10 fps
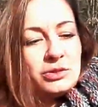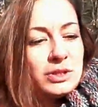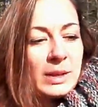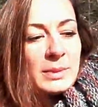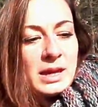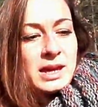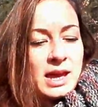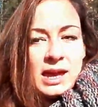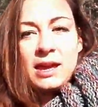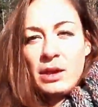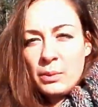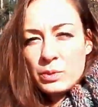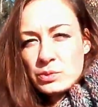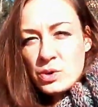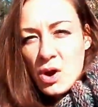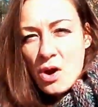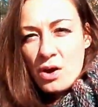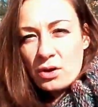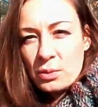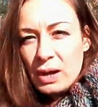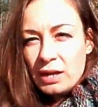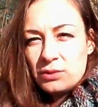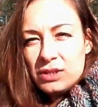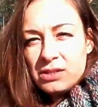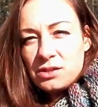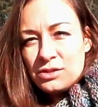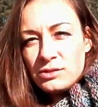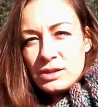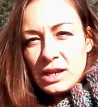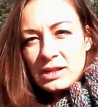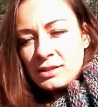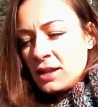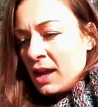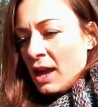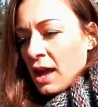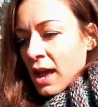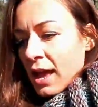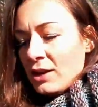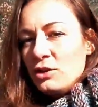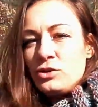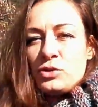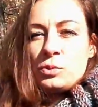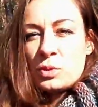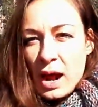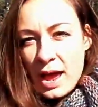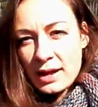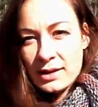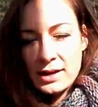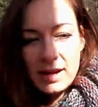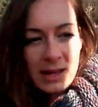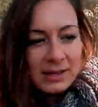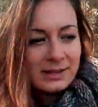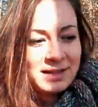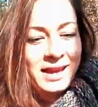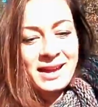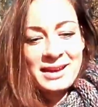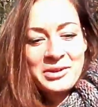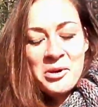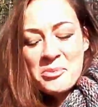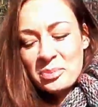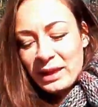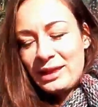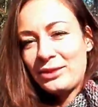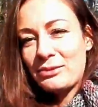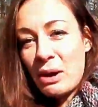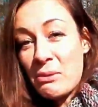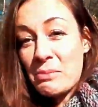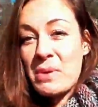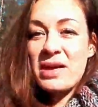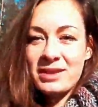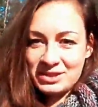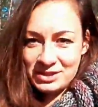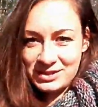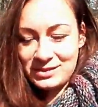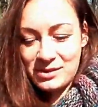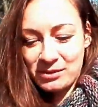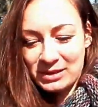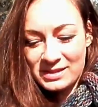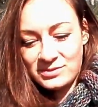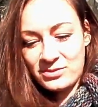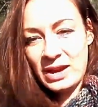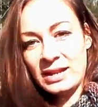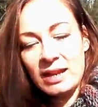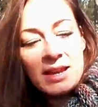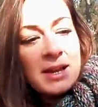them, like, hey, what's wrong, why you didn't do that, and not to run and complain to our managers. It's funny.